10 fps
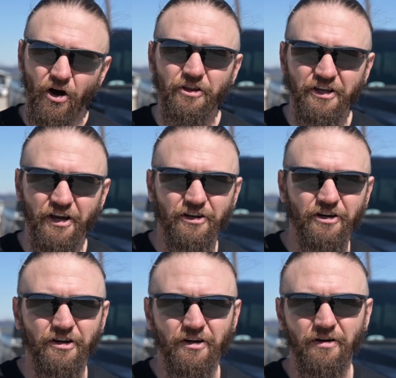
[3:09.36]
all the
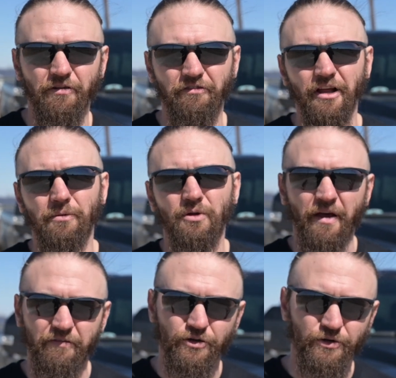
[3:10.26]
other available
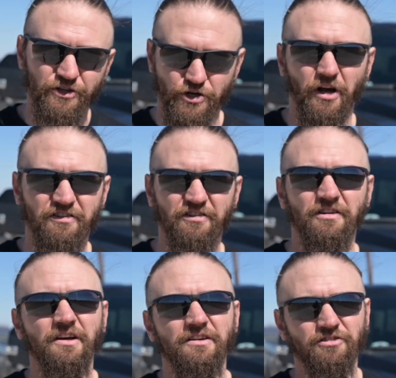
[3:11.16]
heavy duty trucks.
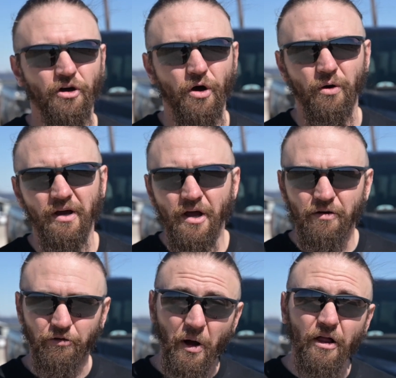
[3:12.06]
So
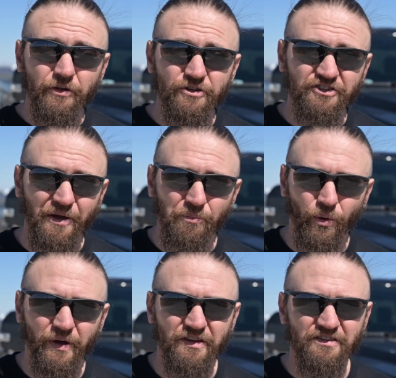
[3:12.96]
from all of those
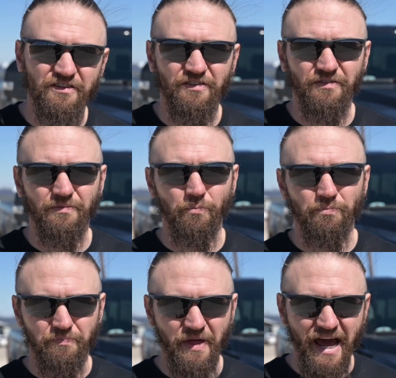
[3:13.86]
standpoints,
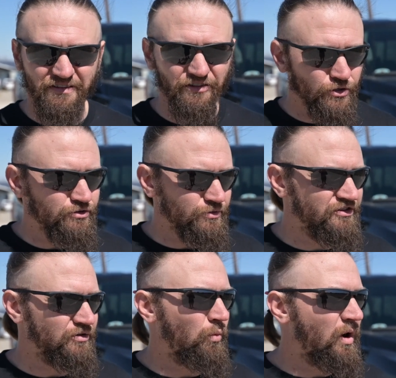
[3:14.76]
that is a huge
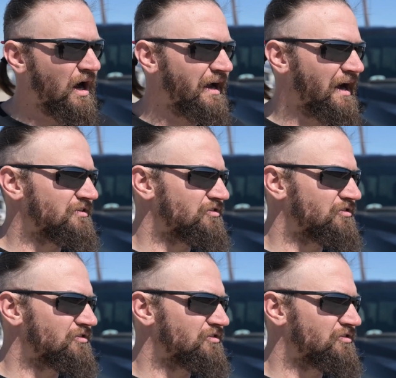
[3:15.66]
reason why I